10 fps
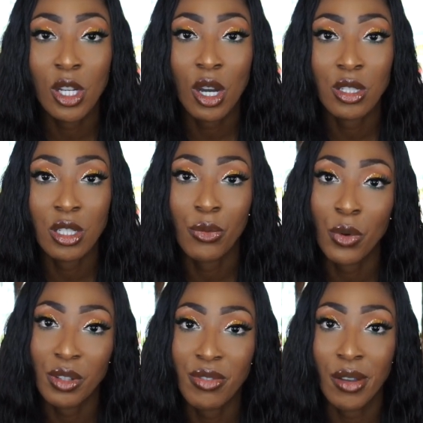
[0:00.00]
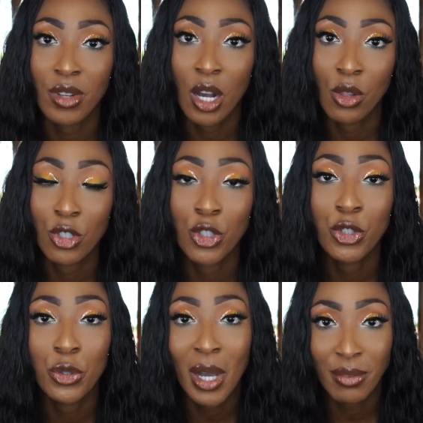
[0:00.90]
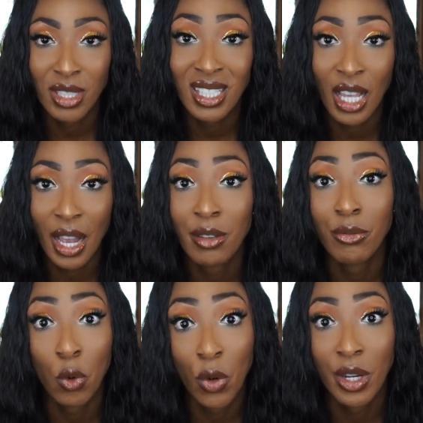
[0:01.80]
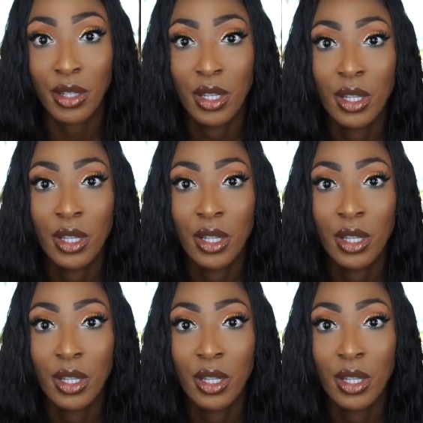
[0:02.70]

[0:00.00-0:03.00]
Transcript: cost is $45. You do have to sign for it.